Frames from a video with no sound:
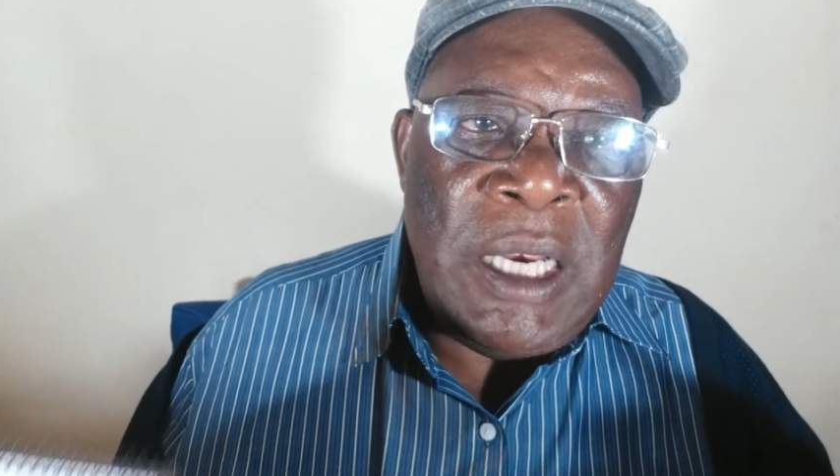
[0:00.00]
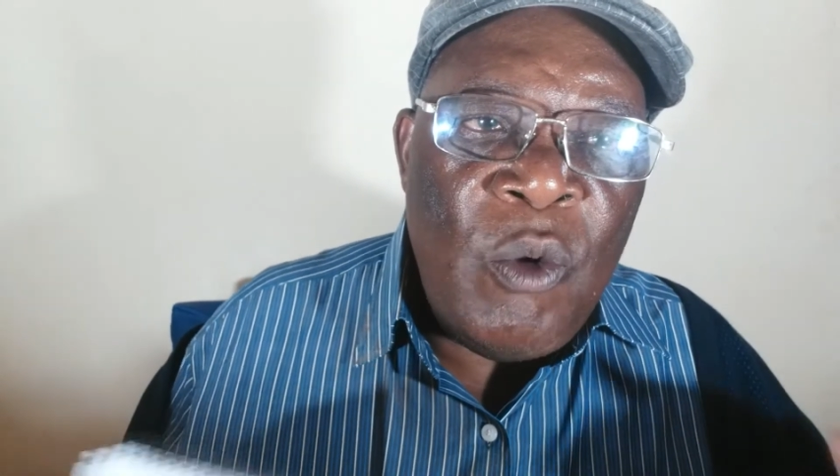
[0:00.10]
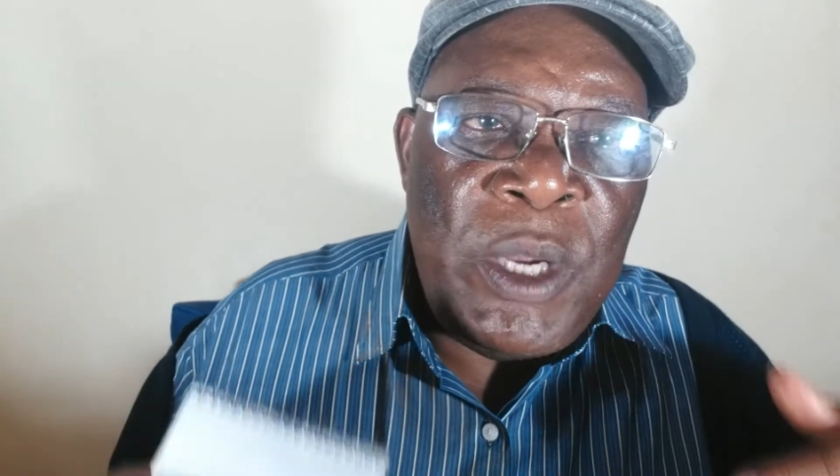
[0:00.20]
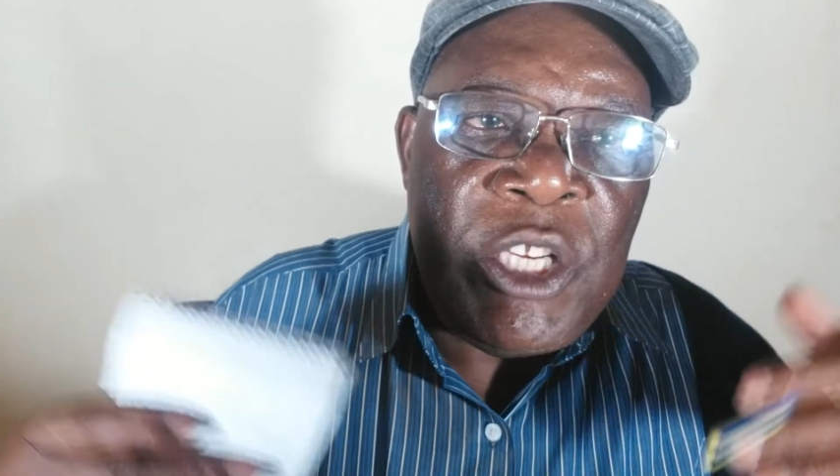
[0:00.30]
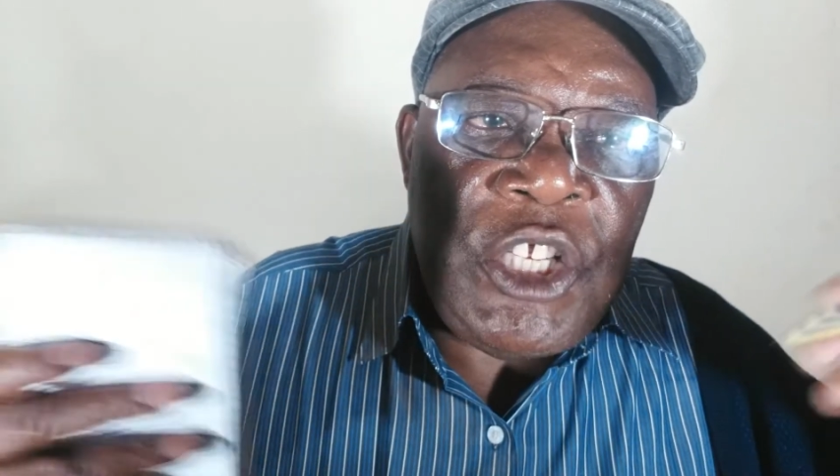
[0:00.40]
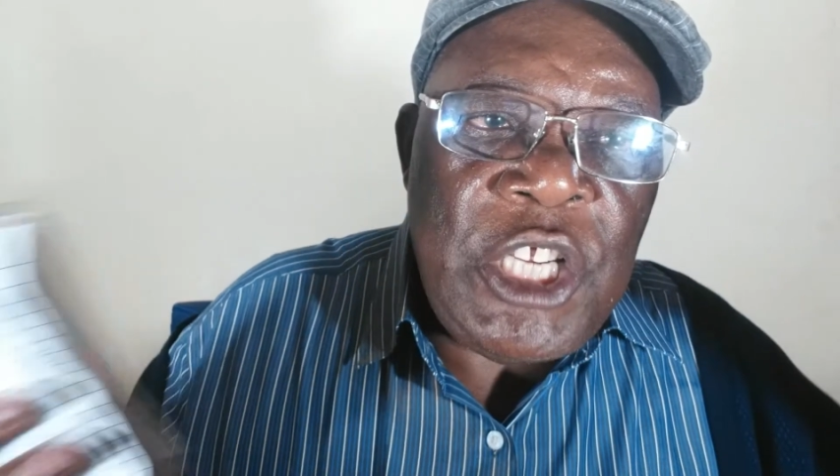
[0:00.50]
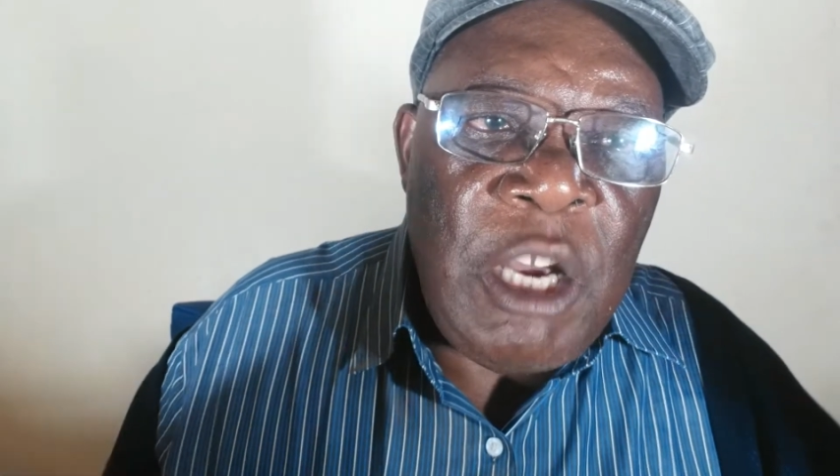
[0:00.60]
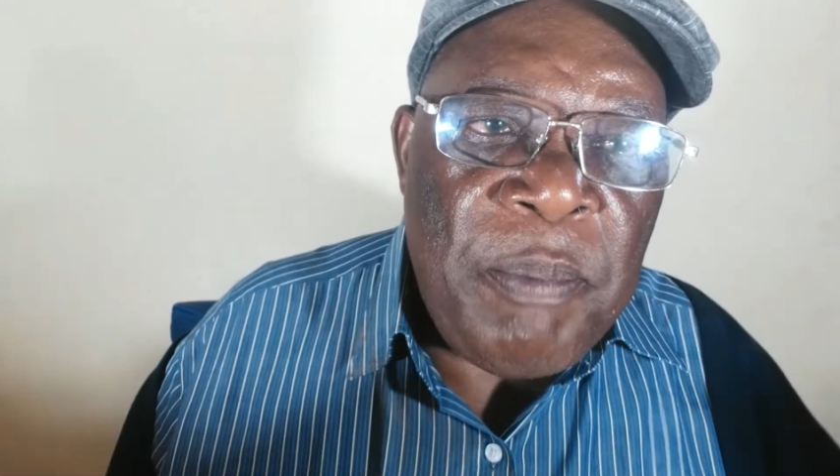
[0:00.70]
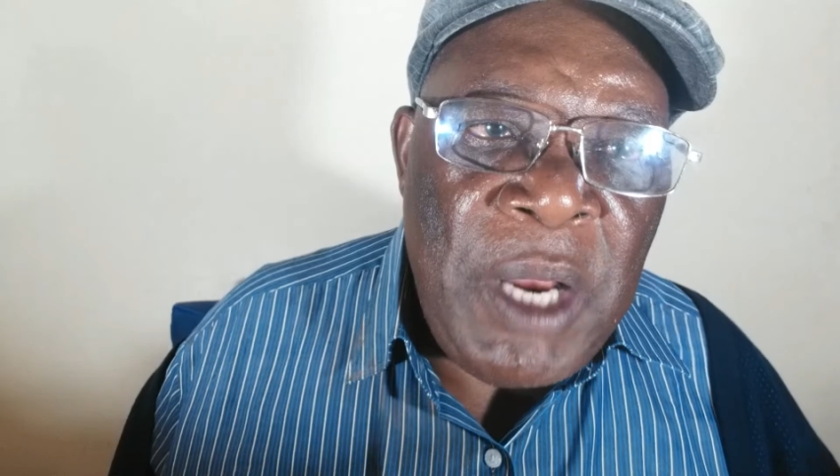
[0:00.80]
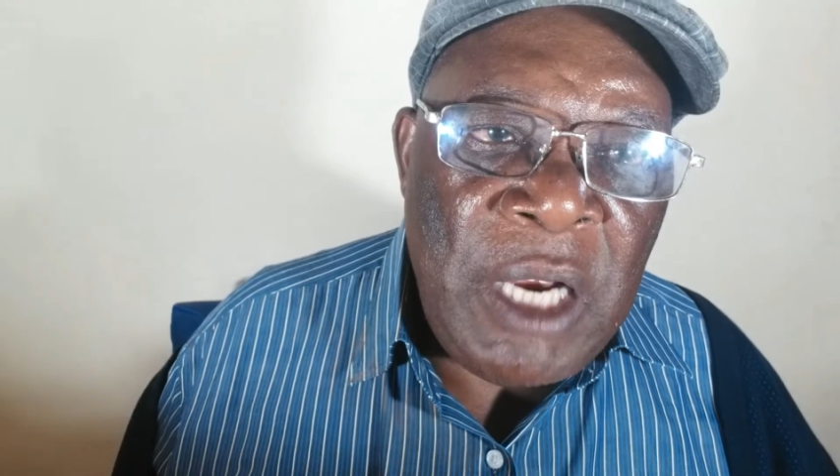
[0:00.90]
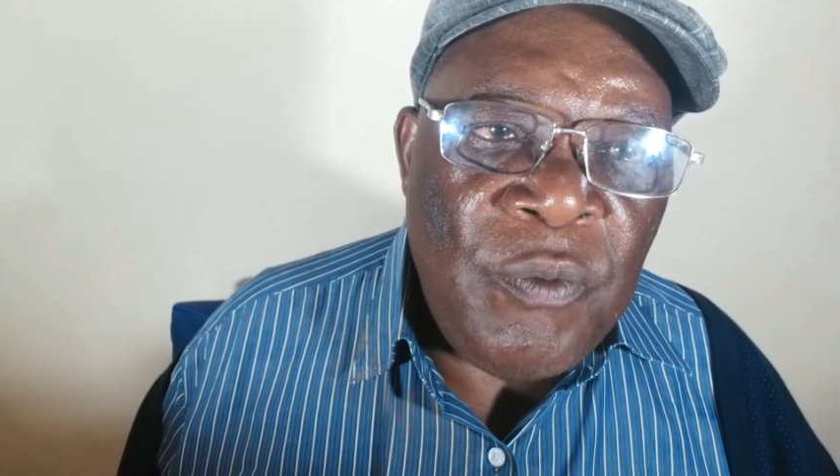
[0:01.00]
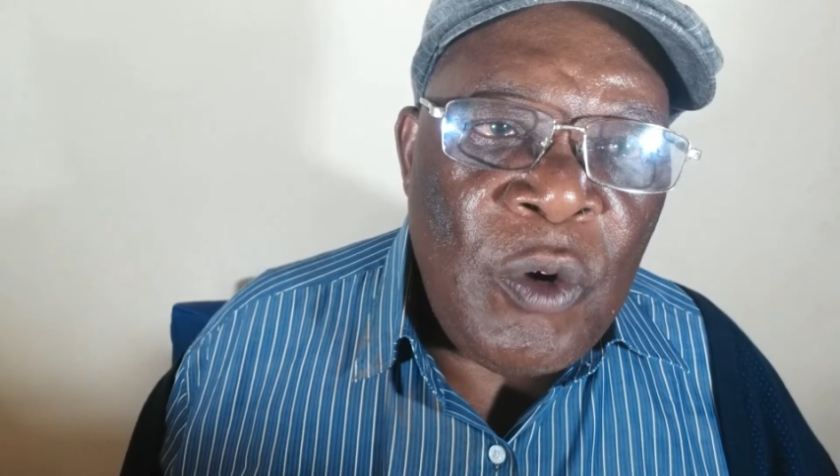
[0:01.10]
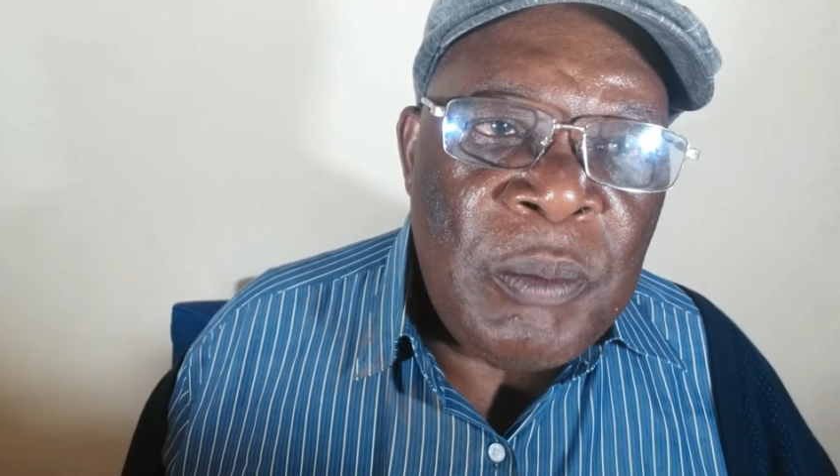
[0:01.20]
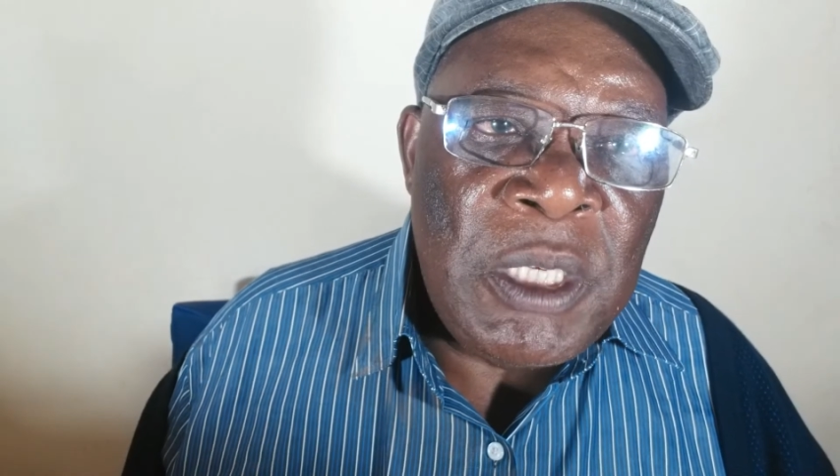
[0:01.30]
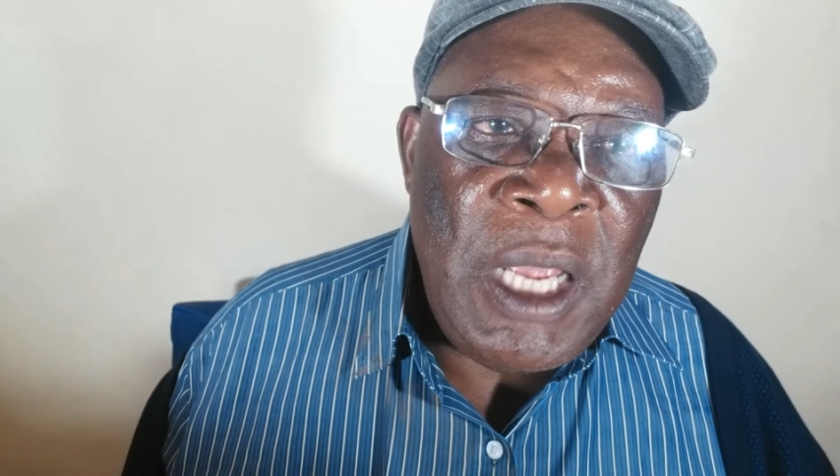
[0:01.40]
we share
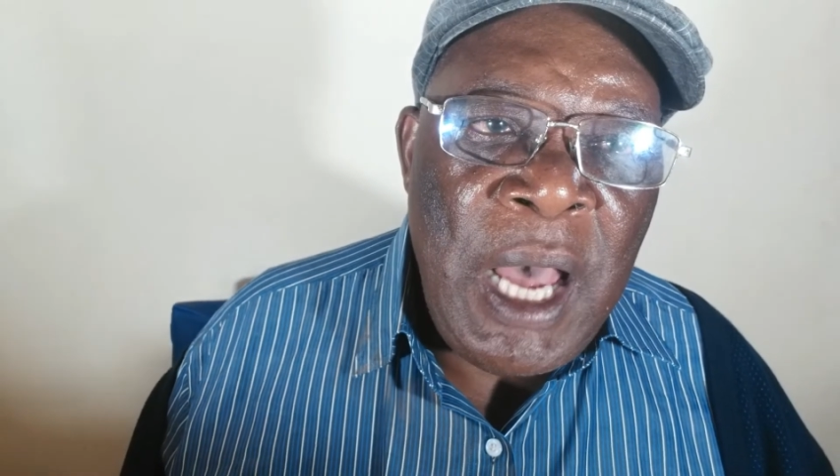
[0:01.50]
platforms